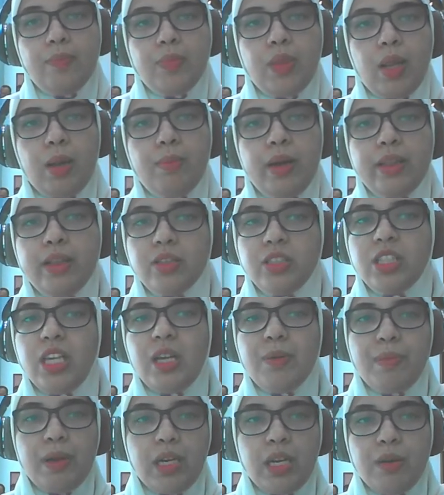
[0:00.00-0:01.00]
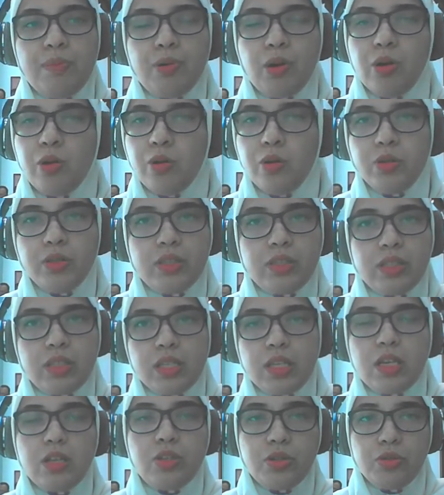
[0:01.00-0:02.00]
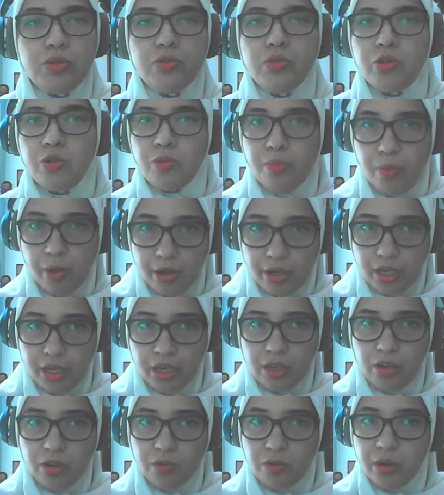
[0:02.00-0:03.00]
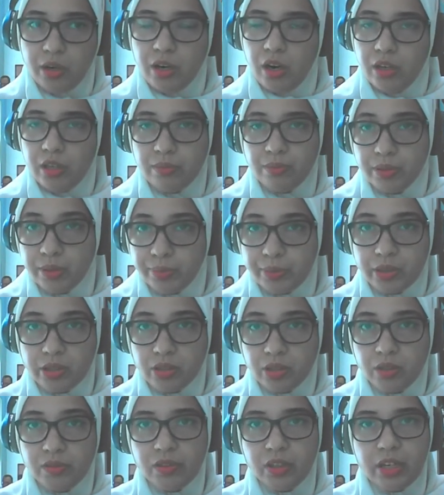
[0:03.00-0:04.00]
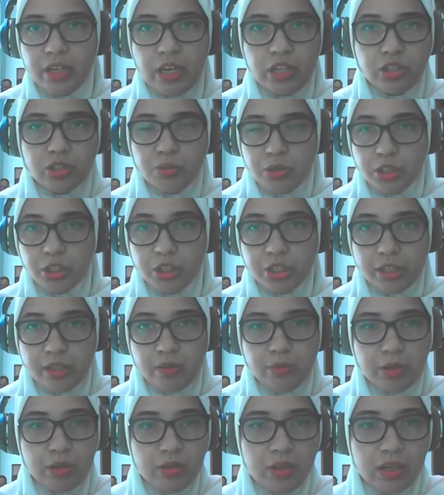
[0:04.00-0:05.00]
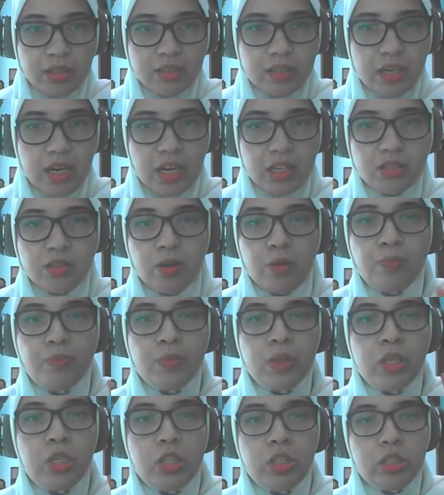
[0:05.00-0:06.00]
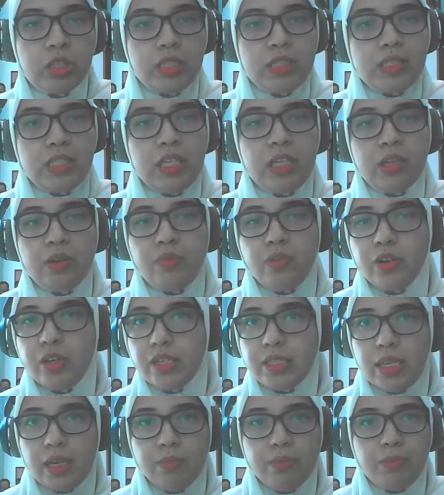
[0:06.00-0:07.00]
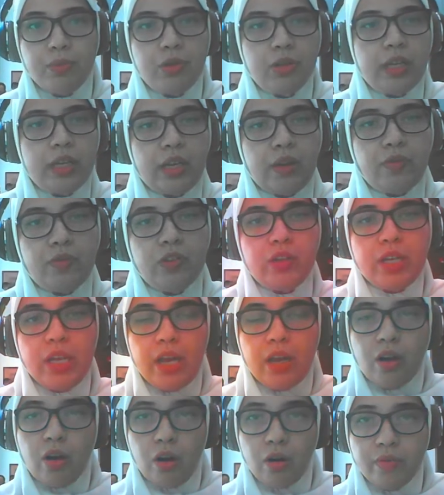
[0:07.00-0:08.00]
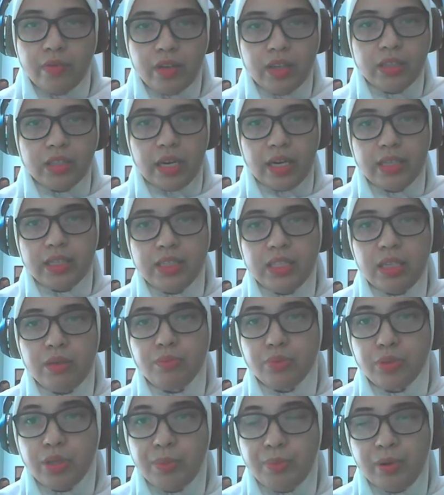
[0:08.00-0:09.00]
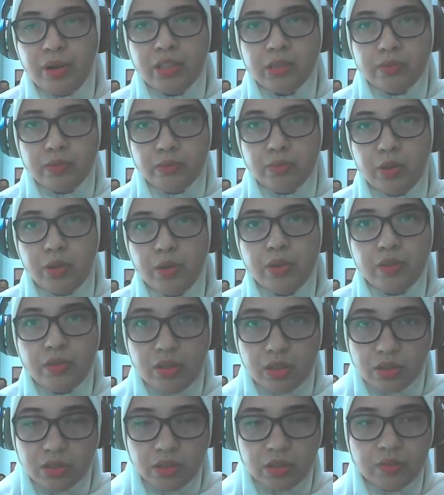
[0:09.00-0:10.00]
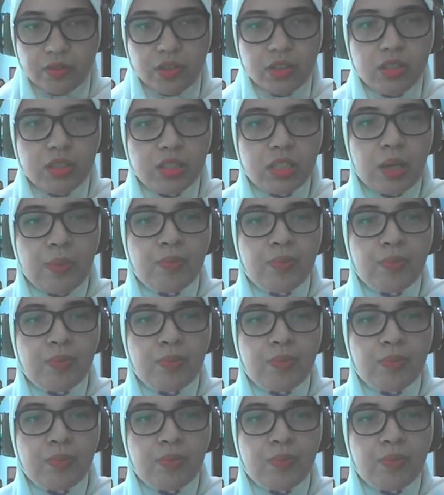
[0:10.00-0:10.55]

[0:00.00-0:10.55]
But there's like many pros to putting your work on a preprint server, and I just want to share them with you guys today. So you can see here, for example, like if you're looking at COVID-19 preprints from both of the servers,